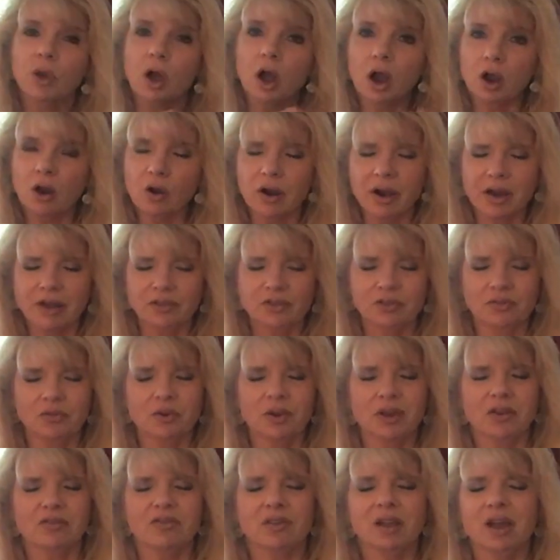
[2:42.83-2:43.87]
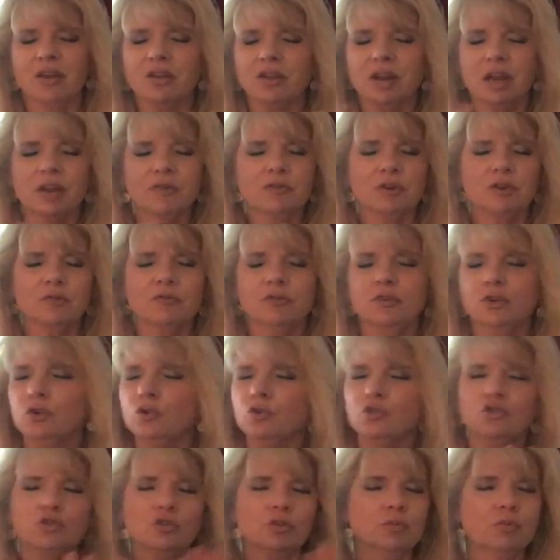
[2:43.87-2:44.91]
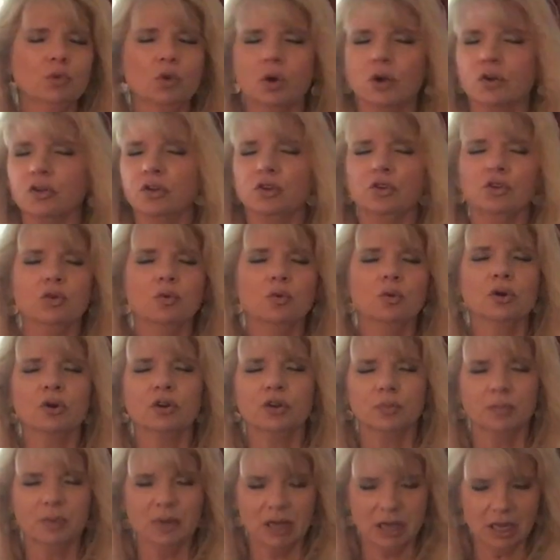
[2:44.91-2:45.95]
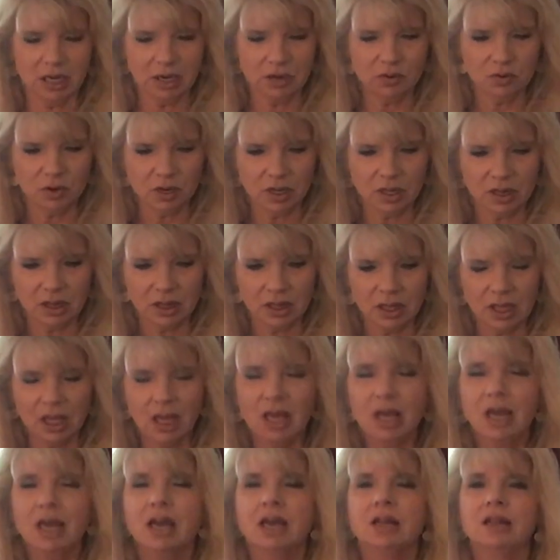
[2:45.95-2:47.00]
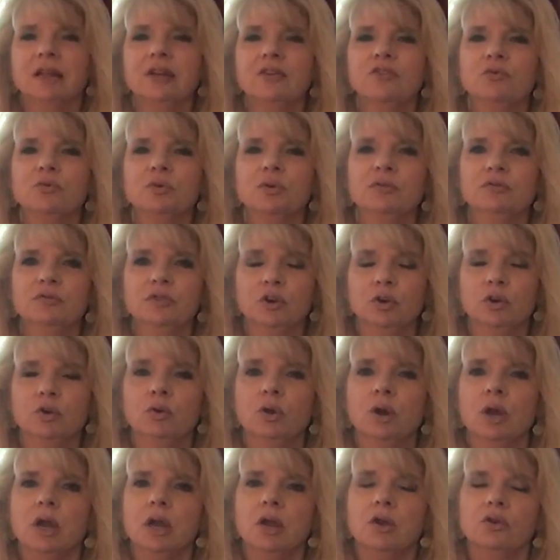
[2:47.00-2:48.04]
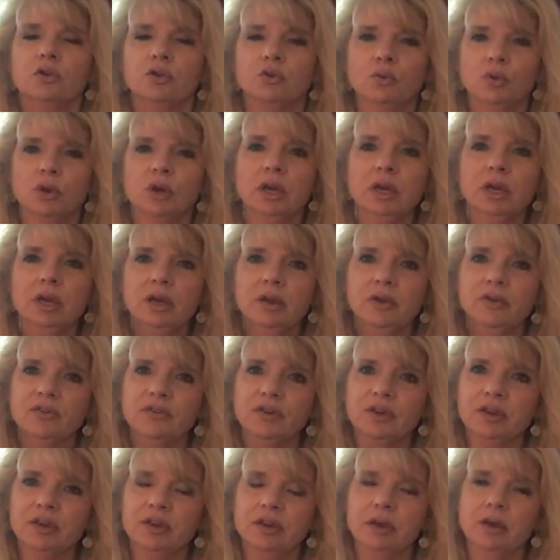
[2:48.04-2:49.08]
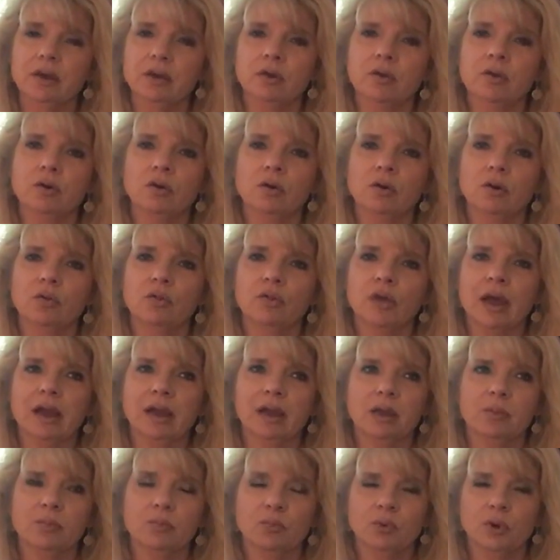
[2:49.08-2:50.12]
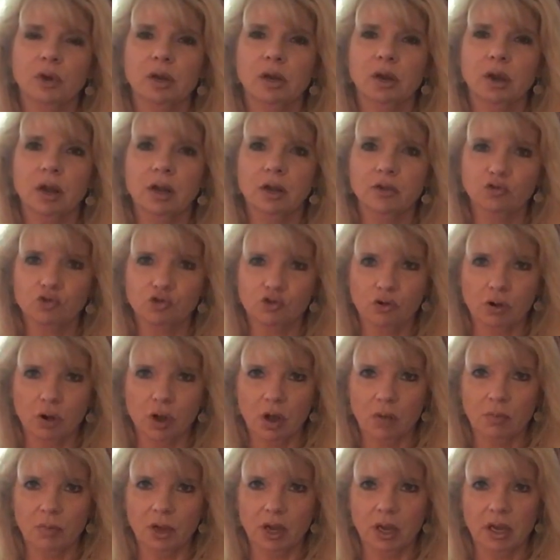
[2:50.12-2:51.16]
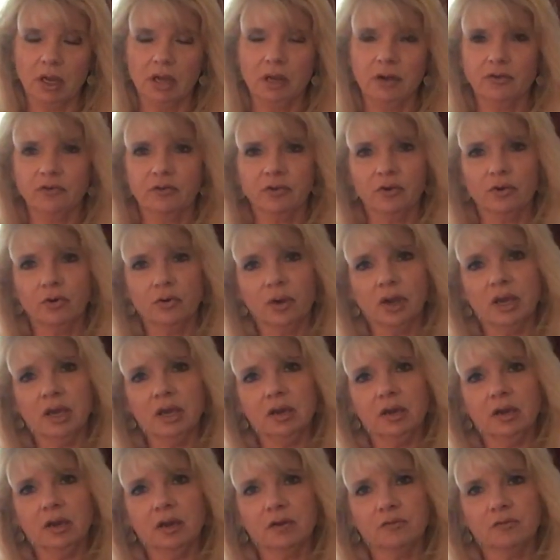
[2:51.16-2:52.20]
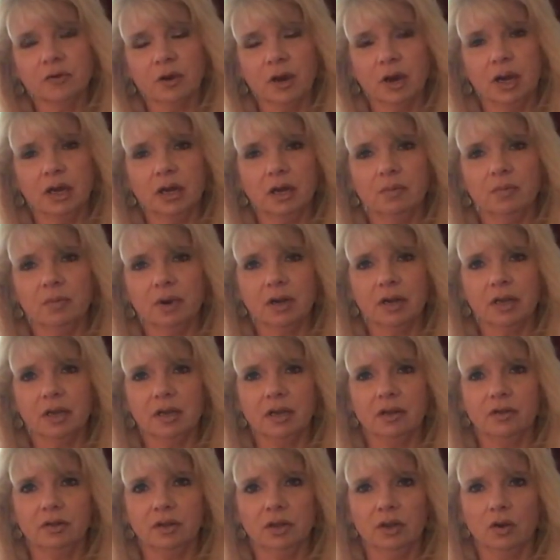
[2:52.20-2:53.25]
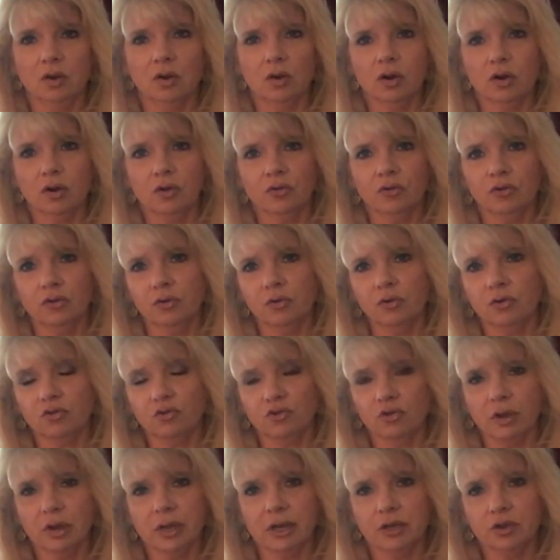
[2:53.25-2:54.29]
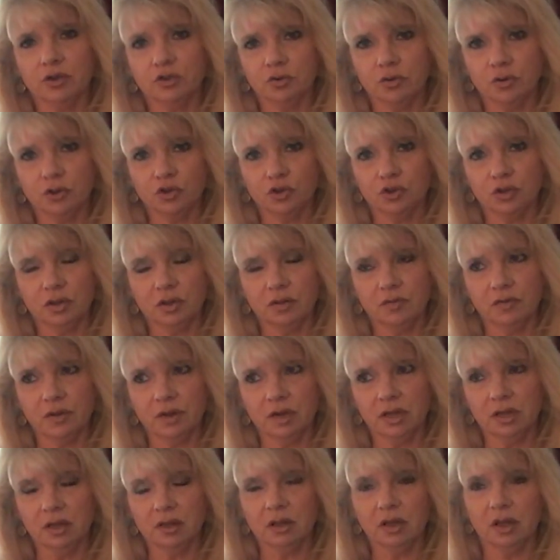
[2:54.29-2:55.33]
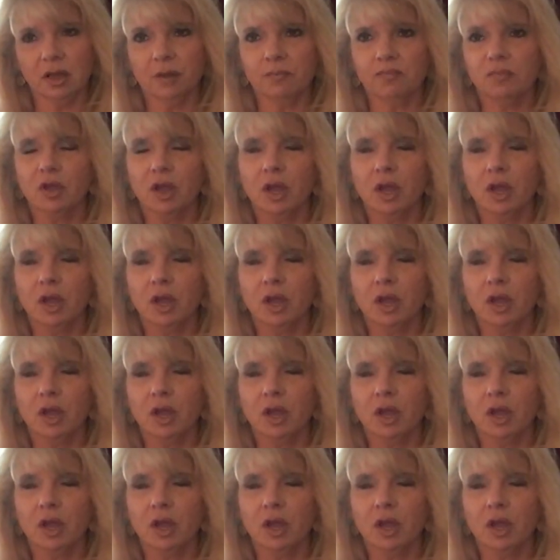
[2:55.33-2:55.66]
All right, threes. Now that I've confused you more than you were to begin with, let's review. 3 is a year that can bring on drama. It is a great year for anybody in the arts who is trying to achieve anything.